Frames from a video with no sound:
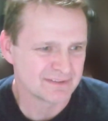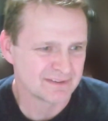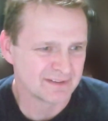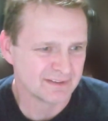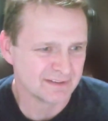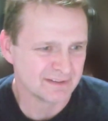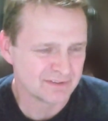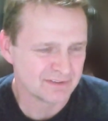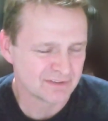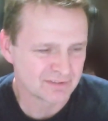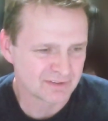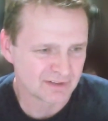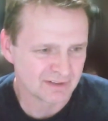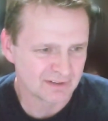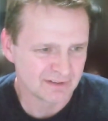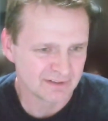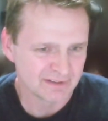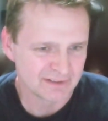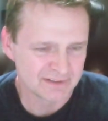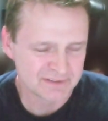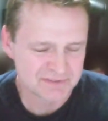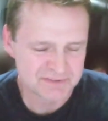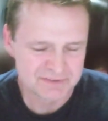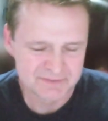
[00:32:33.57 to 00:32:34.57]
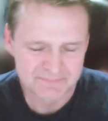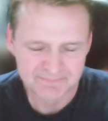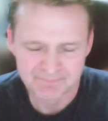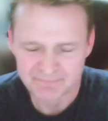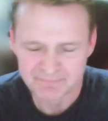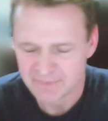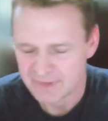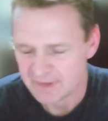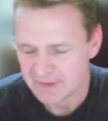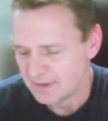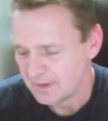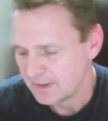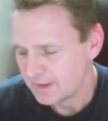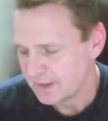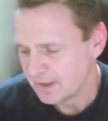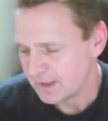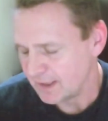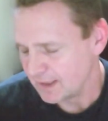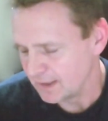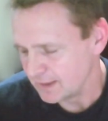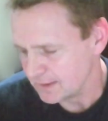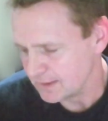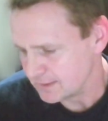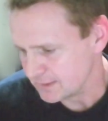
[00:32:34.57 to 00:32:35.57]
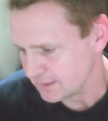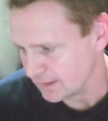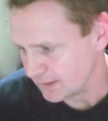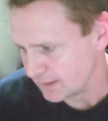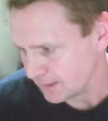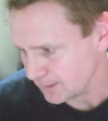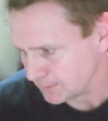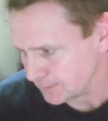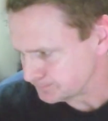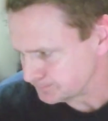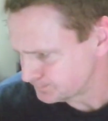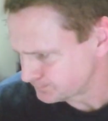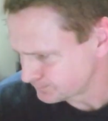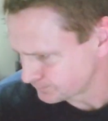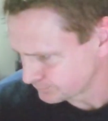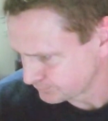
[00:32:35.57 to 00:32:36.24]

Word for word: hit your targets, and um,